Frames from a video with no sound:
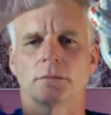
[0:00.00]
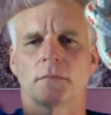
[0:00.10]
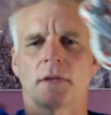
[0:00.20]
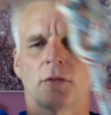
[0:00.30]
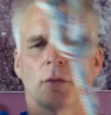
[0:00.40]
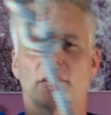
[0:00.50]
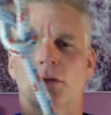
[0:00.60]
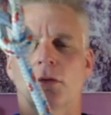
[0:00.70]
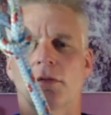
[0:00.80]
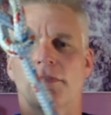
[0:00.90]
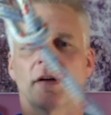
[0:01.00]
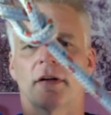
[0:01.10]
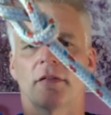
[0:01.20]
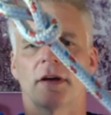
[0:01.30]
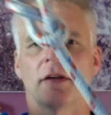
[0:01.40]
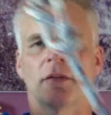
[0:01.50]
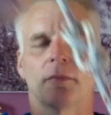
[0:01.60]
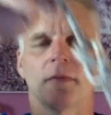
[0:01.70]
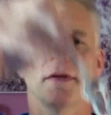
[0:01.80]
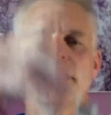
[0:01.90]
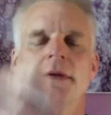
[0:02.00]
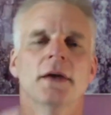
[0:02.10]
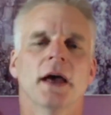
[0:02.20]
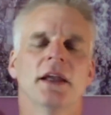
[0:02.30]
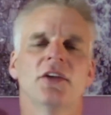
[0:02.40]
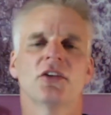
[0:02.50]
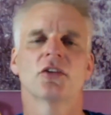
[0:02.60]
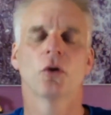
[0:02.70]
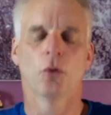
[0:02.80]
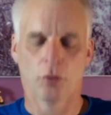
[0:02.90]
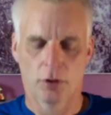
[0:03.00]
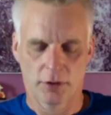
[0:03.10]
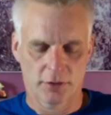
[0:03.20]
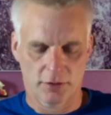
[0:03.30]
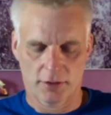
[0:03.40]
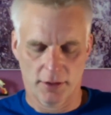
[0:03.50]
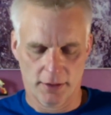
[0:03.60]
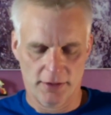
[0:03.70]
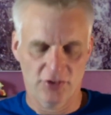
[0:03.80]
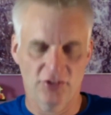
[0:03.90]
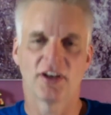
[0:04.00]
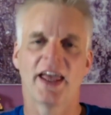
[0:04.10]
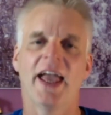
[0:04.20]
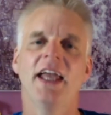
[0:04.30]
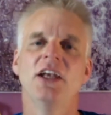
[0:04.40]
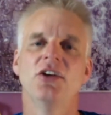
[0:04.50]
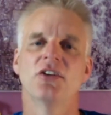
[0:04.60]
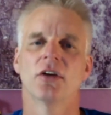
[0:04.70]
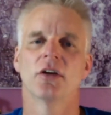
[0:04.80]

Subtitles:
That's why it's called a figure of 8. And this is called, this is an end